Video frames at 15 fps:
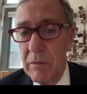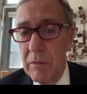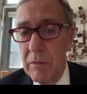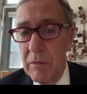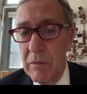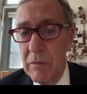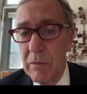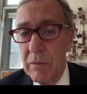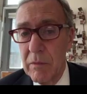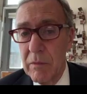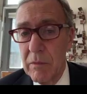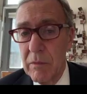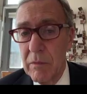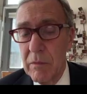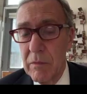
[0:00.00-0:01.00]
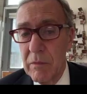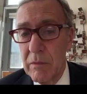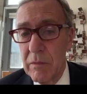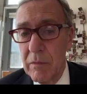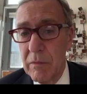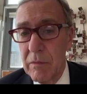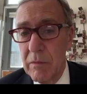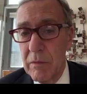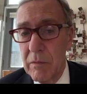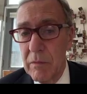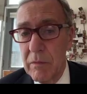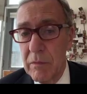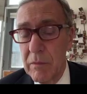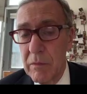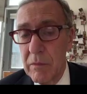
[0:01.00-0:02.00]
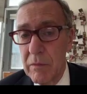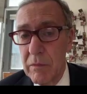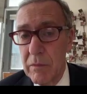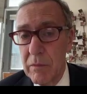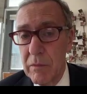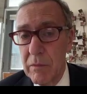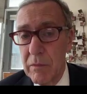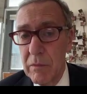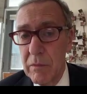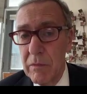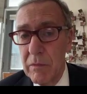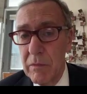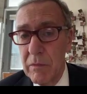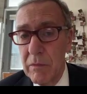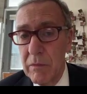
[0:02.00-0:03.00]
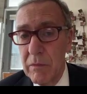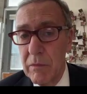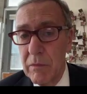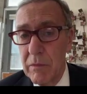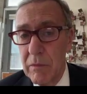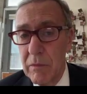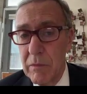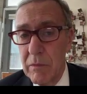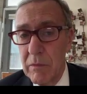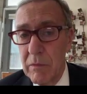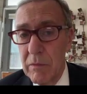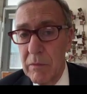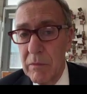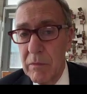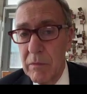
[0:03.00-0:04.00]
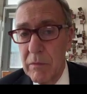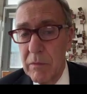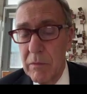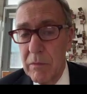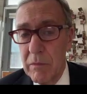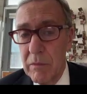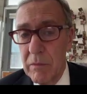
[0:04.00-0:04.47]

The person shown says nothing.